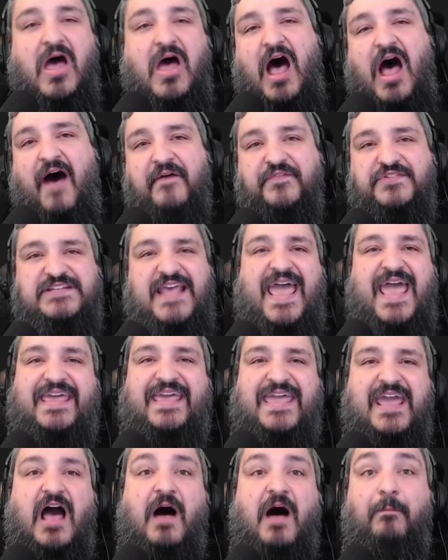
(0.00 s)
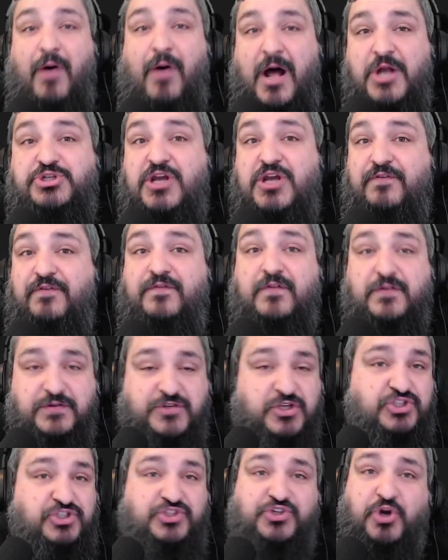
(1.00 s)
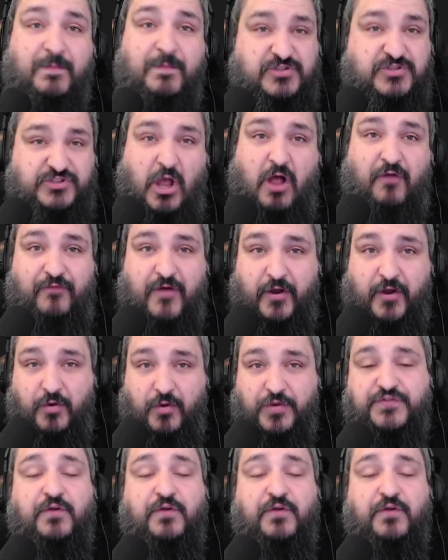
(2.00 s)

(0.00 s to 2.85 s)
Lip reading: of taking a bunch of disturbed salt photos.